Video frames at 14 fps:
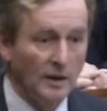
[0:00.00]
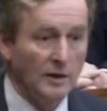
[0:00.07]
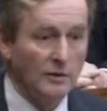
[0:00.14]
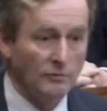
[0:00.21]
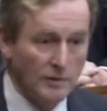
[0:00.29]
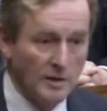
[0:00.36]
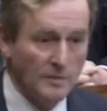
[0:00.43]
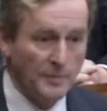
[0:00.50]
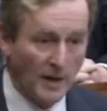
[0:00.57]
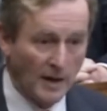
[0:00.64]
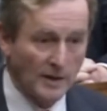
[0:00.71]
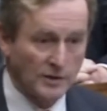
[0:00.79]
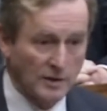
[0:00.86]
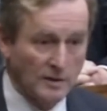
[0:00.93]
in
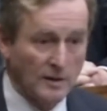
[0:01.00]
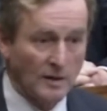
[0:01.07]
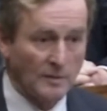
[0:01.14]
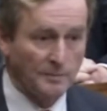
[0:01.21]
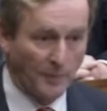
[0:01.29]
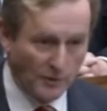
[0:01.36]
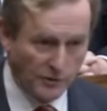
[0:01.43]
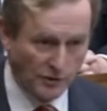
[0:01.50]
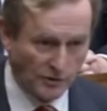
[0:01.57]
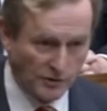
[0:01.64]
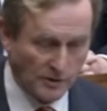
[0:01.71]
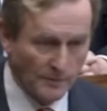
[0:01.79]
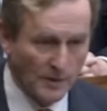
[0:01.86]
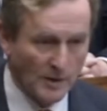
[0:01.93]
rebalancing their budget.
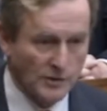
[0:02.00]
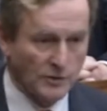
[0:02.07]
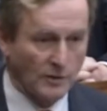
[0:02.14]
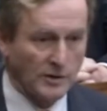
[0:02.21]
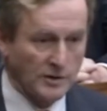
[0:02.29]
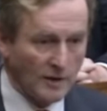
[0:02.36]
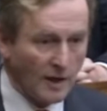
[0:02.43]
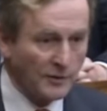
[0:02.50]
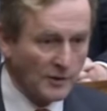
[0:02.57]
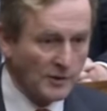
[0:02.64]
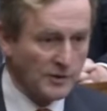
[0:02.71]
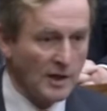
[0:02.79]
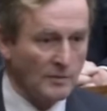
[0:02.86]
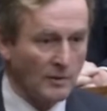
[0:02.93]
So it's not the
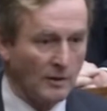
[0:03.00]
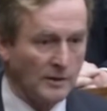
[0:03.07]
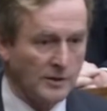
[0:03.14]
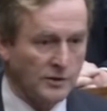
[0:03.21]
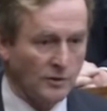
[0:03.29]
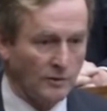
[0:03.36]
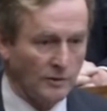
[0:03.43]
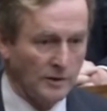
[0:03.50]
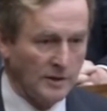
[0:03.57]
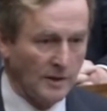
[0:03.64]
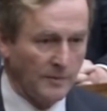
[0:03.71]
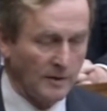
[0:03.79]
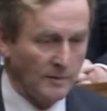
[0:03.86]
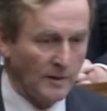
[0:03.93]
same old story,
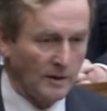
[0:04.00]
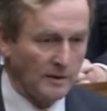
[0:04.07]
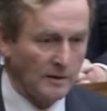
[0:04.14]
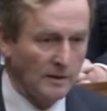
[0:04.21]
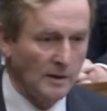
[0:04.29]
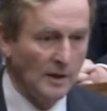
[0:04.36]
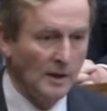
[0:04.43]
Deputy Martin.